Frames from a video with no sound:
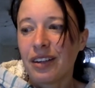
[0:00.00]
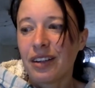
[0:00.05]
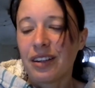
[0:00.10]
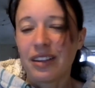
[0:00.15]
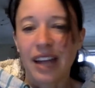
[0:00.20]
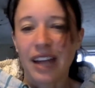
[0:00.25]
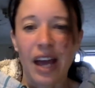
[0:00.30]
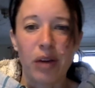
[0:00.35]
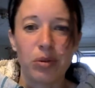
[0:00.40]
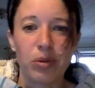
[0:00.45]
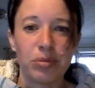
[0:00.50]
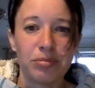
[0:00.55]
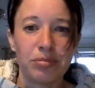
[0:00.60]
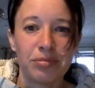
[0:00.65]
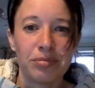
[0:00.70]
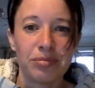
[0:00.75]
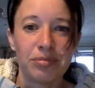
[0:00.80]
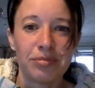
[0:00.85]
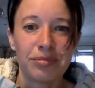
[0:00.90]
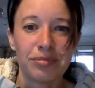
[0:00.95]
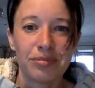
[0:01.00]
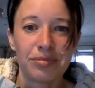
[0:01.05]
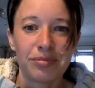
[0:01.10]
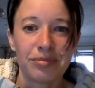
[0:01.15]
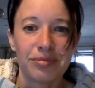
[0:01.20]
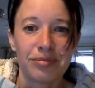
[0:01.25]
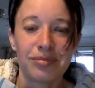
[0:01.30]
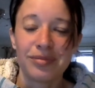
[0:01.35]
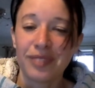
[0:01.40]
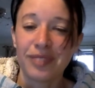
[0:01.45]
Now,
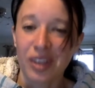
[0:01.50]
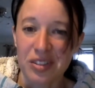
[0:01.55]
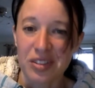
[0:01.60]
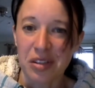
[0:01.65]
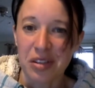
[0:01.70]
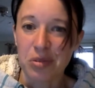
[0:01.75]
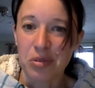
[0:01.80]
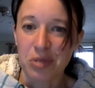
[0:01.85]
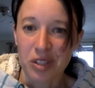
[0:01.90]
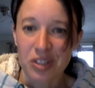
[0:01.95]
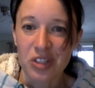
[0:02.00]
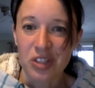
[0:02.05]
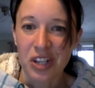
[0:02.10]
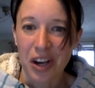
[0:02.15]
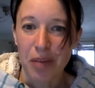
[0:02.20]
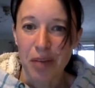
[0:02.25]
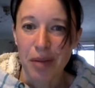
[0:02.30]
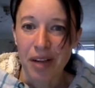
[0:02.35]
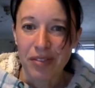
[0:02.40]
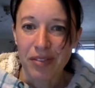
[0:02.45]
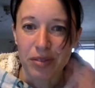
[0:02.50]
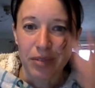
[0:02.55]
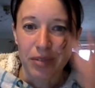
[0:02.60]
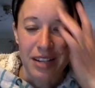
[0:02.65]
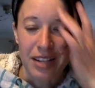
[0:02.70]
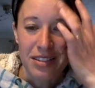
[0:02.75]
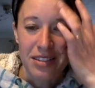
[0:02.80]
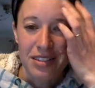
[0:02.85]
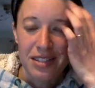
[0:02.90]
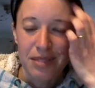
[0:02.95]
I said I was going to share about the
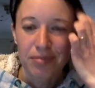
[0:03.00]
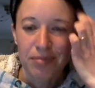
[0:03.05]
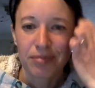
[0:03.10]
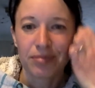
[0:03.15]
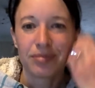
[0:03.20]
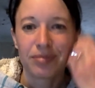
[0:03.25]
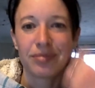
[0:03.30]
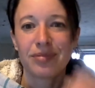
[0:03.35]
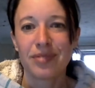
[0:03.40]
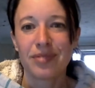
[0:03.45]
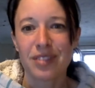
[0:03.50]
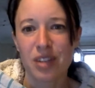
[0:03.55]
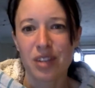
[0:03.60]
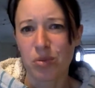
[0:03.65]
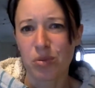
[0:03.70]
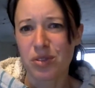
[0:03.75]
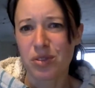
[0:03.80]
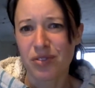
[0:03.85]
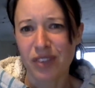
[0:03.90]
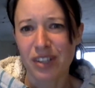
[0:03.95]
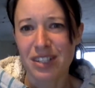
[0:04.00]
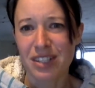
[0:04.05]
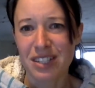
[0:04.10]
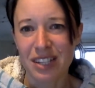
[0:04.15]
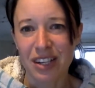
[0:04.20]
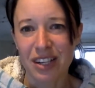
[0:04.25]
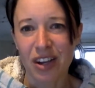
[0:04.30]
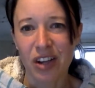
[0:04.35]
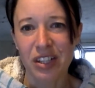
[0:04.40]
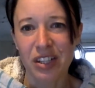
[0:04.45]
rats. So it was Thursday
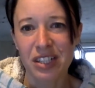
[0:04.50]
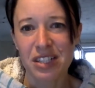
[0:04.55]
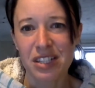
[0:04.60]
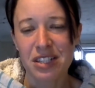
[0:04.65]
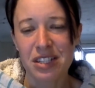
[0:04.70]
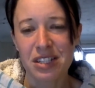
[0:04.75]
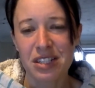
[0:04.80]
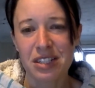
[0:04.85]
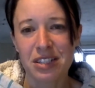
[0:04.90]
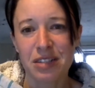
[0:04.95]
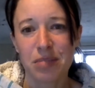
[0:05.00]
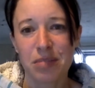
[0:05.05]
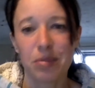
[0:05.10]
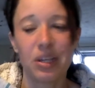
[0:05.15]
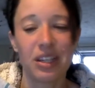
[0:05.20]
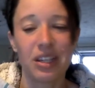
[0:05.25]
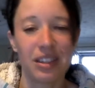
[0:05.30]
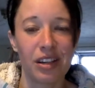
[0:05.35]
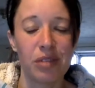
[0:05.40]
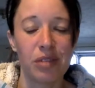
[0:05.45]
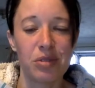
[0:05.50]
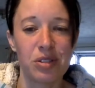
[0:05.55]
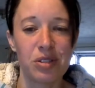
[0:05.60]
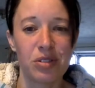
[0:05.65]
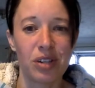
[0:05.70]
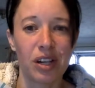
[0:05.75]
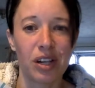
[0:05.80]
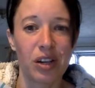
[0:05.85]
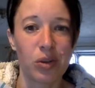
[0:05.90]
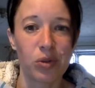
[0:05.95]
night. Pete and I were
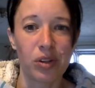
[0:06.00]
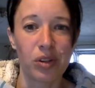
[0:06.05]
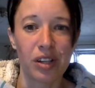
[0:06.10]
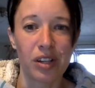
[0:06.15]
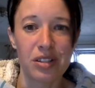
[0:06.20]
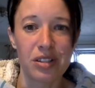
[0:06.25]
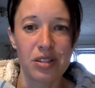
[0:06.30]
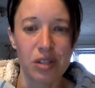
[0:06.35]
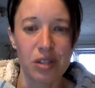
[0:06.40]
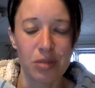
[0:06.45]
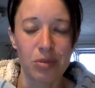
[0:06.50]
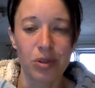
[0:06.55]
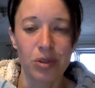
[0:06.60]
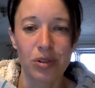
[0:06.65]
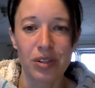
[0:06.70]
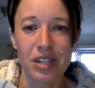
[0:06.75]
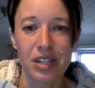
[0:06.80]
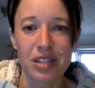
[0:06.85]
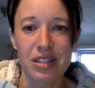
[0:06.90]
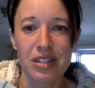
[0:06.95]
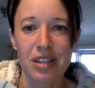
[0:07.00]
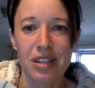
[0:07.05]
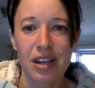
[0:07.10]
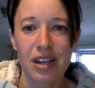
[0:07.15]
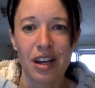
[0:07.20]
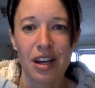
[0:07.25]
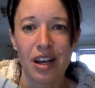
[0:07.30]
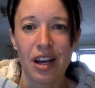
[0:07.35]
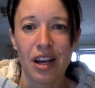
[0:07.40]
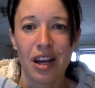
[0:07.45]
doing an online Zoom quiz
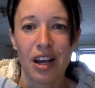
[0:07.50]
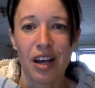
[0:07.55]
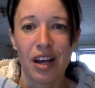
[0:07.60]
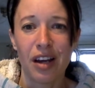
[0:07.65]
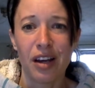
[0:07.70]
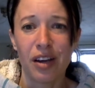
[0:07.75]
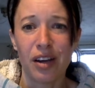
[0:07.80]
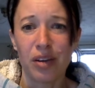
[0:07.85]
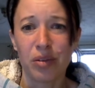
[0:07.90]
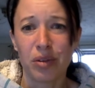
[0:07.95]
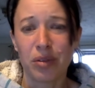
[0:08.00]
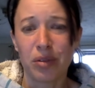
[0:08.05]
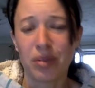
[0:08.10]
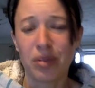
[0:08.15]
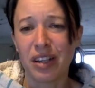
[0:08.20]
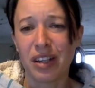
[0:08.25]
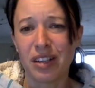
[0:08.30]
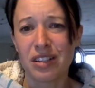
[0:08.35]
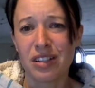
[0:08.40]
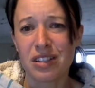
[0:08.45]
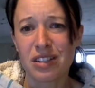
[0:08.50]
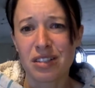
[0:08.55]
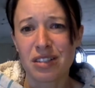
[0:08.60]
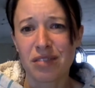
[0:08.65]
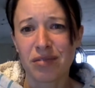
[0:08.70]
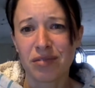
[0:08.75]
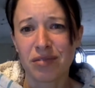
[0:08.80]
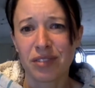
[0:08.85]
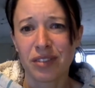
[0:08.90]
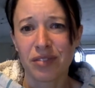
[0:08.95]
when we heard
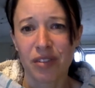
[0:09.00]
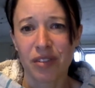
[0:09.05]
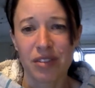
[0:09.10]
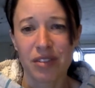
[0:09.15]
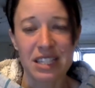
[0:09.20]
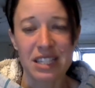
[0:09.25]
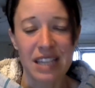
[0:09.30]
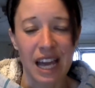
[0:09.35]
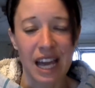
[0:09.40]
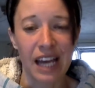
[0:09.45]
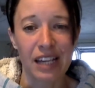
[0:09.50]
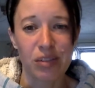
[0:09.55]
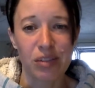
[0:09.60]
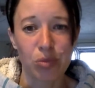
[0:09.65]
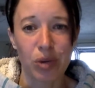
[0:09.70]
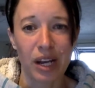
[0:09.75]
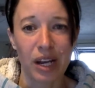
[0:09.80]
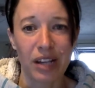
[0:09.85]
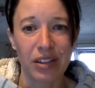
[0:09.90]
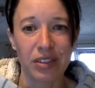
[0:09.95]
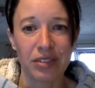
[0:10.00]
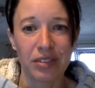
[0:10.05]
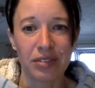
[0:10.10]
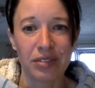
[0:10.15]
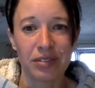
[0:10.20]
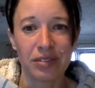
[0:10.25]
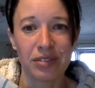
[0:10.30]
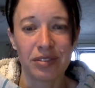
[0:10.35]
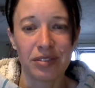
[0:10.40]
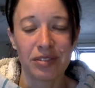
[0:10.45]
a very sad wail,
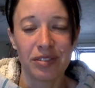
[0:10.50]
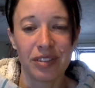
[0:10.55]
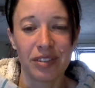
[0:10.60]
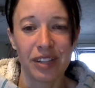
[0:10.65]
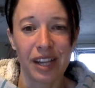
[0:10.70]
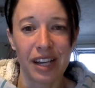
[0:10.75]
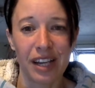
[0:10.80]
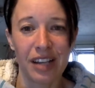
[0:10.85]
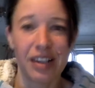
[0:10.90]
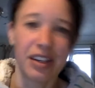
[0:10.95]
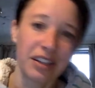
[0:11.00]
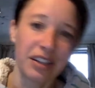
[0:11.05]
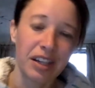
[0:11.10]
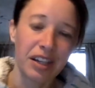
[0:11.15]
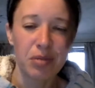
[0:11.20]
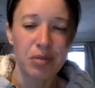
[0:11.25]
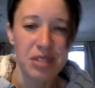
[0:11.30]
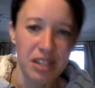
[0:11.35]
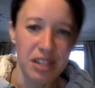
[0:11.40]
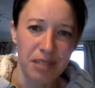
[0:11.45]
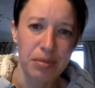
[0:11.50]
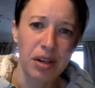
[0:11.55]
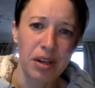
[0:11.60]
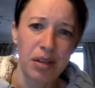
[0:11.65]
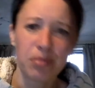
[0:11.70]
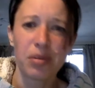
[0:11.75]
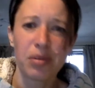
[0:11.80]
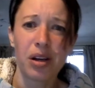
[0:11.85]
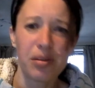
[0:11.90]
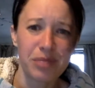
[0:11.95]
and Cameron said,
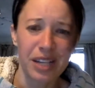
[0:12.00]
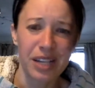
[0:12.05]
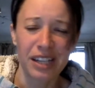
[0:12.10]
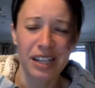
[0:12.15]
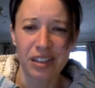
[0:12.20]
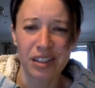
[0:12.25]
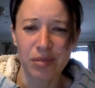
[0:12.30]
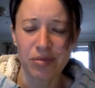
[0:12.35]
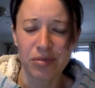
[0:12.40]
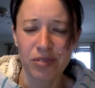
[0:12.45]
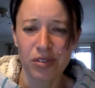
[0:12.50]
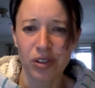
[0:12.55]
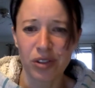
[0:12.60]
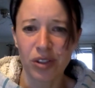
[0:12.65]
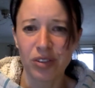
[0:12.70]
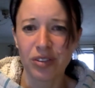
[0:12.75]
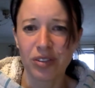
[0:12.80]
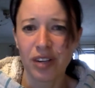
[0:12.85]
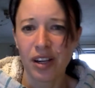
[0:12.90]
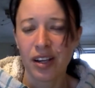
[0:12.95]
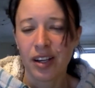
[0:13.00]
Mum, Dad, come through.